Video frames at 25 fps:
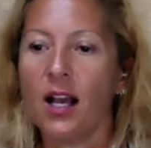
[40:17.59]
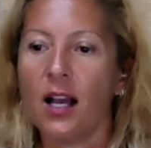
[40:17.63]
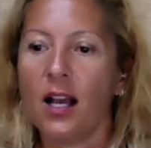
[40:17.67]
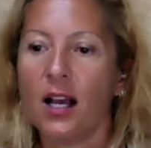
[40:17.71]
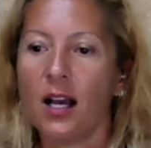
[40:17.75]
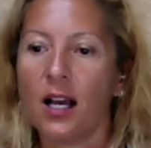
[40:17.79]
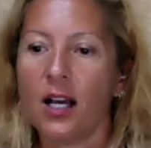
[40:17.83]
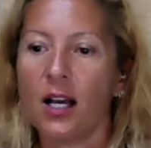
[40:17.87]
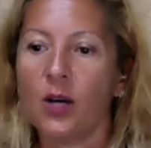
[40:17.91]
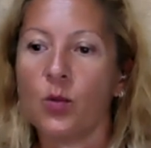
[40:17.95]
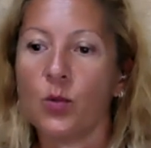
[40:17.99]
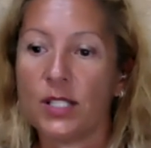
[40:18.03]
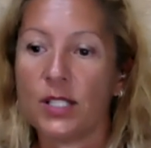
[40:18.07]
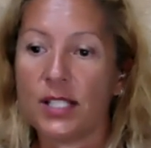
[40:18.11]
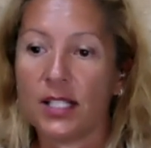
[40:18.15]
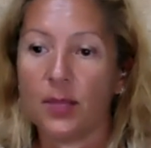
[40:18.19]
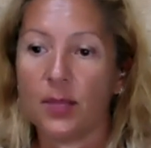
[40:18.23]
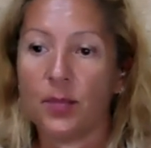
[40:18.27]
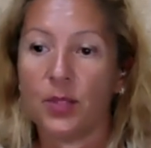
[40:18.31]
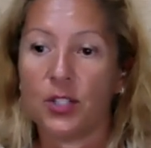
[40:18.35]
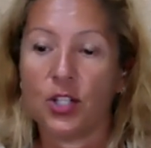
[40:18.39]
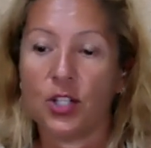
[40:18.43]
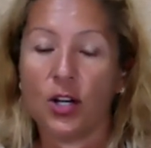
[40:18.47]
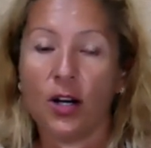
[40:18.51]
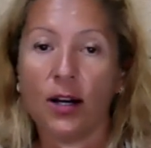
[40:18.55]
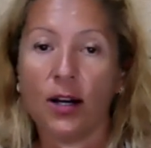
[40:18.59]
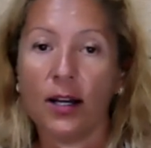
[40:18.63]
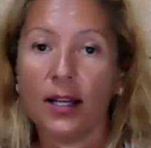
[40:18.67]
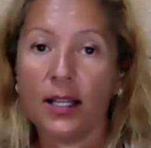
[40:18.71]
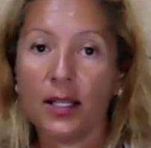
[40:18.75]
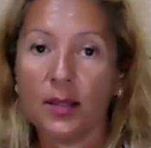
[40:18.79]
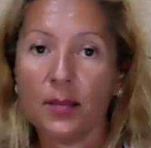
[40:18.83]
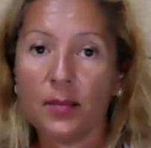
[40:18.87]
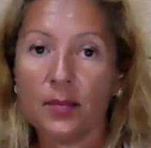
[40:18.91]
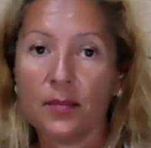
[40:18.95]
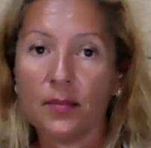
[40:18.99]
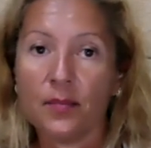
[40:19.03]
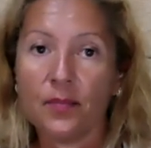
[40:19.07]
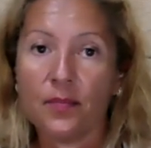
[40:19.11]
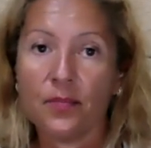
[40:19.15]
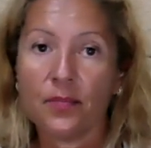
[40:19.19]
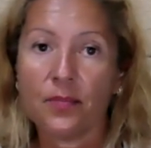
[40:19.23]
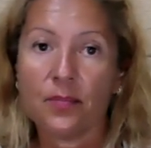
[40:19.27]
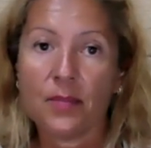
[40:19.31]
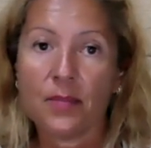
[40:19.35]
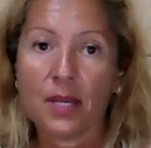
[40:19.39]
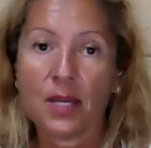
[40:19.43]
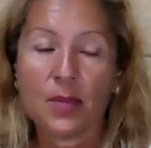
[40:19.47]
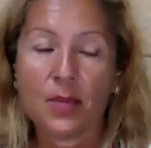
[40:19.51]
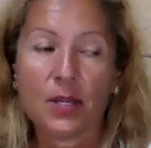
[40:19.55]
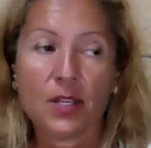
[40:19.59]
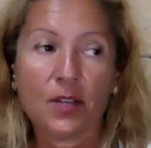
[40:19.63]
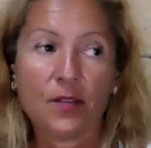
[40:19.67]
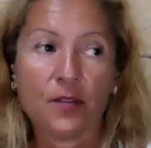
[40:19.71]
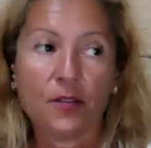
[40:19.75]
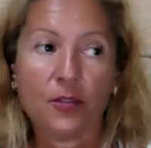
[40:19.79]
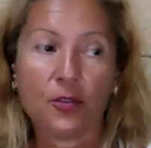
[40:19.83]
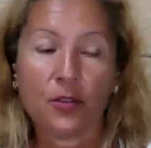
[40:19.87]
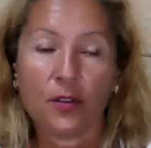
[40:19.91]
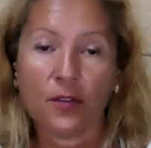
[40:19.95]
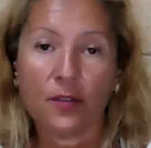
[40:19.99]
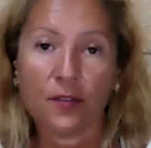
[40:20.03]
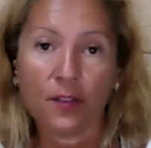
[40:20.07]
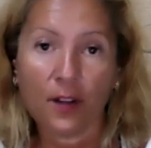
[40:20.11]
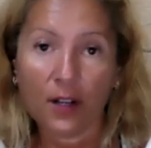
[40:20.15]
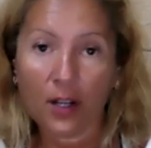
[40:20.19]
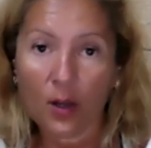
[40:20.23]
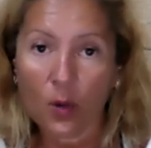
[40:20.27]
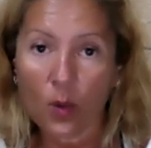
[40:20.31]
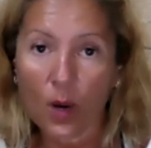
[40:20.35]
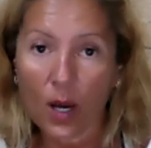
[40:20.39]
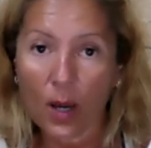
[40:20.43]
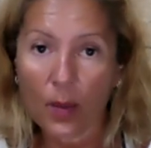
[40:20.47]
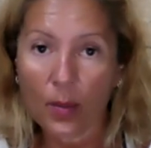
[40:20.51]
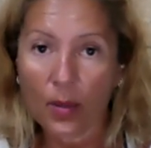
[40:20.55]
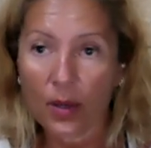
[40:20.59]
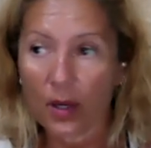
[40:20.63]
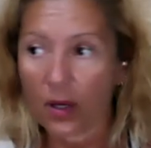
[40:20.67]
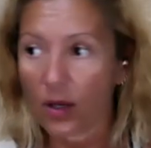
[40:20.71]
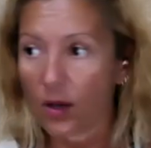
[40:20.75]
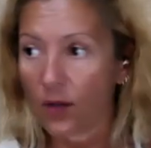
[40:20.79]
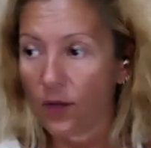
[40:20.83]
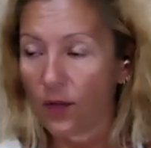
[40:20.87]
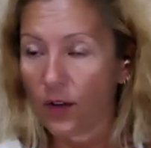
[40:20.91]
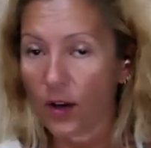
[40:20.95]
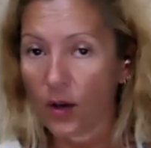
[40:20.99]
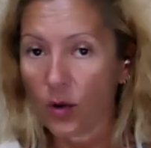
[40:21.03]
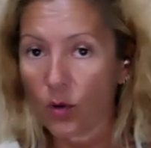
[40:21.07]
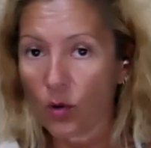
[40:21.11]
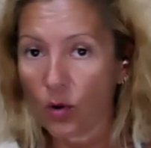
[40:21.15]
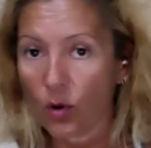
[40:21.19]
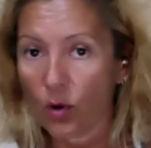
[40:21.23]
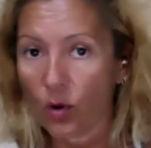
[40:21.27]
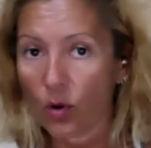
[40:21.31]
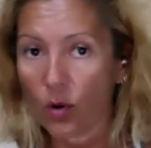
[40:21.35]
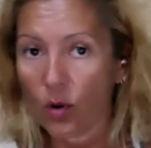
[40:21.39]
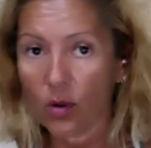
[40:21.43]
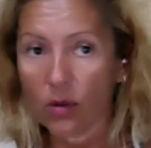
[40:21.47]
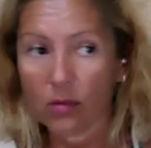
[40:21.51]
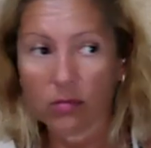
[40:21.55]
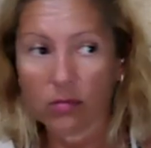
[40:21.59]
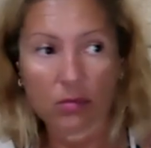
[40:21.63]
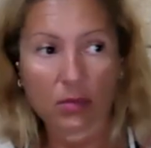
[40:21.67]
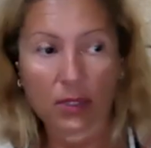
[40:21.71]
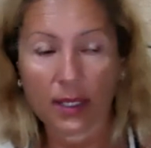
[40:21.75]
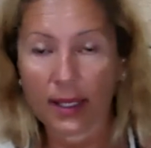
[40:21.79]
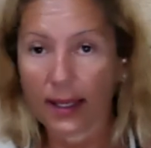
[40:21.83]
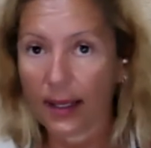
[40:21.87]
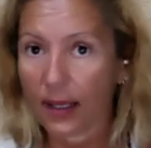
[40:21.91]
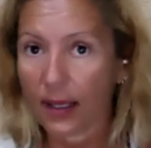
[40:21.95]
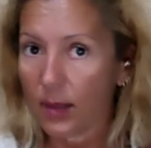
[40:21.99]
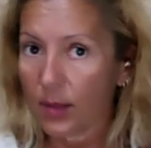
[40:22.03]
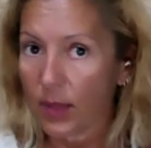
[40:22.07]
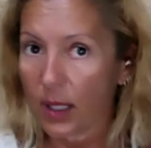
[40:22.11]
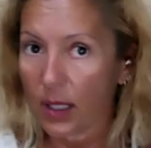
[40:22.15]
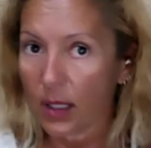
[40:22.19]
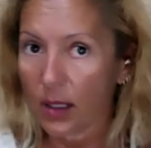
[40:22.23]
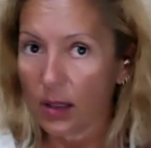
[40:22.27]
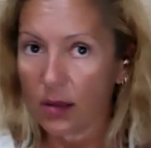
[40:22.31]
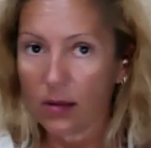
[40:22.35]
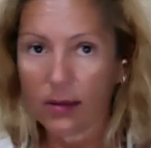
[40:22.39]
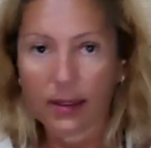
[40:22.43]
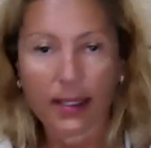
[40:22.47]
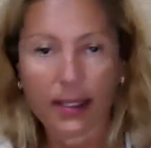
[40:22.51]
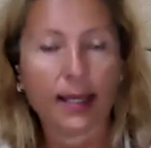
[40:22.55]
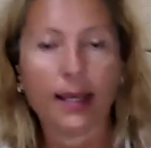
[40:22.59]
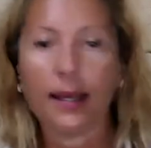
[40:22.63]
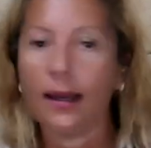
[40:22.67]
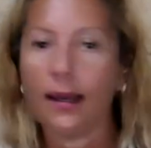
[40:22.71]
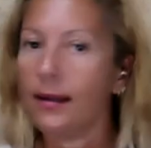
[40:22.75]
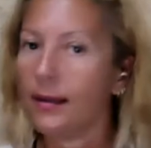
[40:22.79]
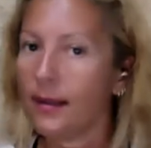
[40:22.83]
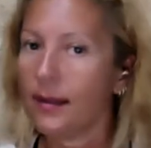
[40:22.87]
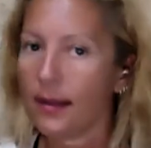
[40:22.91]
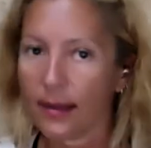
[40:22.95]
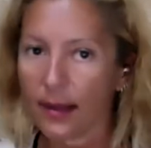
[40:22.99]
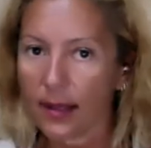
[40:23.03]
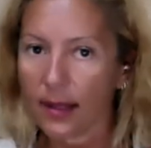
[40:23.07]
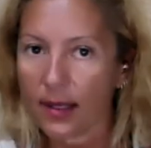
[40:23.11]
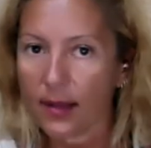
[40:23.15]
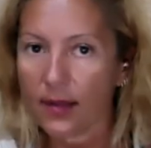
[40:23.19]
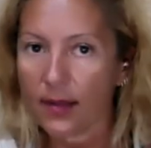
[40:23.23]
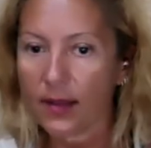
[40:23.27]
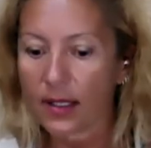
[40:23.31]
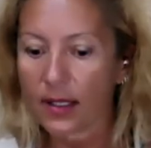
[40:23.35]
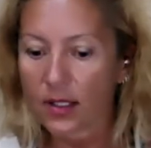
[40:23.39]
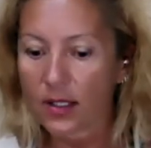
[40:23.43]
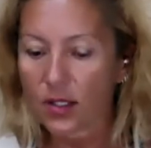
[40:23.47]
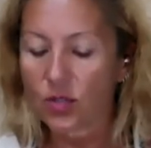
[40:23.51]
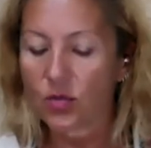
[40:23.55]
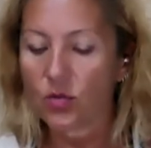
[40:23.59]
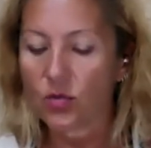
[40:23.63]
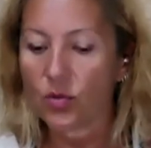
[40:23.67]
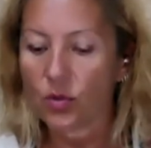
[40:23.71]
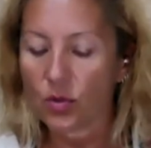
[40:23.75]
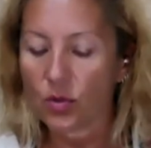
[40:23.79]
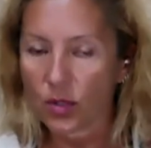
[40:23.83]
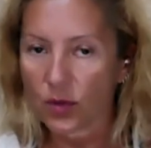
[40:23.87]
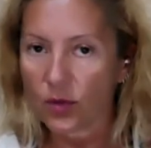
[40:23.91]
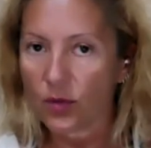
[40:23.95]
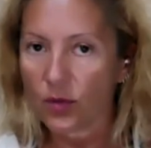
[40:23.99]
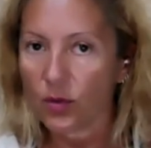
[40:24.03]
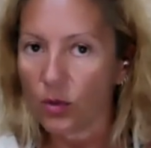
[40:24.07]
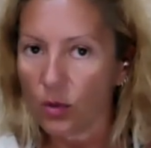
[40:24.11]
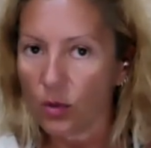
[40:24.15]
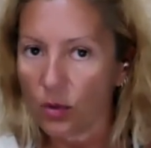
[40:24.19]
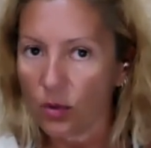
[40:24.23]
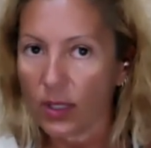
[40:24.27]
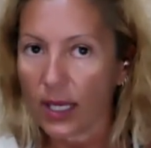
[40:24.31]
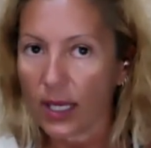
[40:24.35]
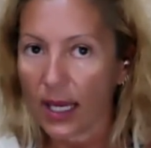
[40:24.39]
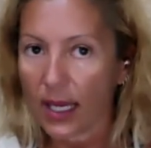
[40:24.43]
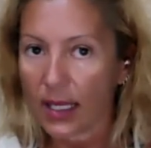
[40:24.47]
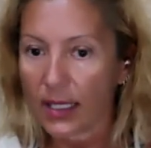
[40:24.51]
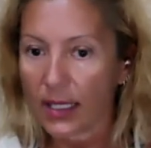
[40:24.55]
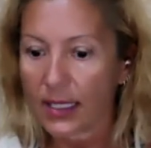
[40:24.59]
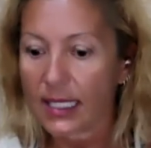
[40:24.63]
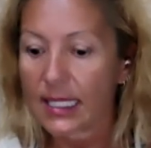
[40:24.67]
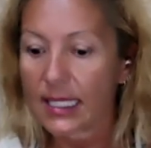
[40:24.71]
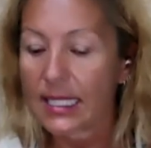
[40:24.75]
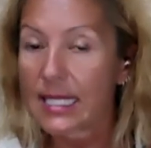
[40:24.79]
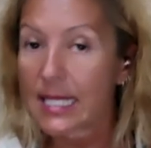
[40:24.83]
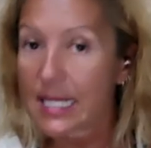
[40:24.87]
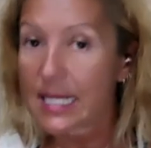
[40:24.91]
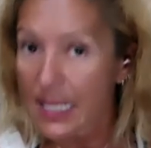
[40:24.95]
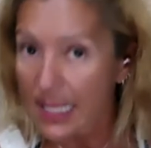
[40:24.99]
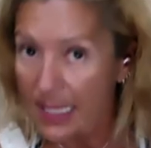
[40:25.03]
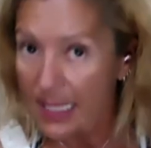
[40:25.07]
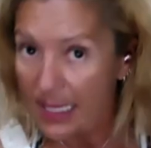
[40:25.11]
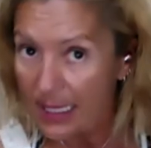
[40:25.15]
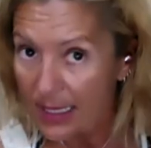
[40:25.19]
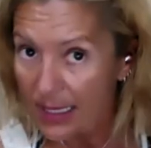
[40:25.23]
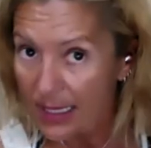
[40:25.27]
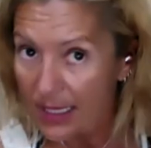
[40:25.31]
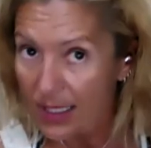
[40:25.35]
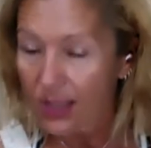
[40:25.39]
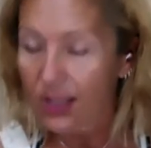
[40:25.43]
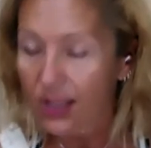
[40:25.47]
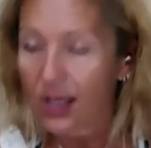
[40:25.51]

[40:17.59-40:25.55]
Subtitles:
We set up a time, maybe for a follow-up, phone call, email, anything that's useful and needed.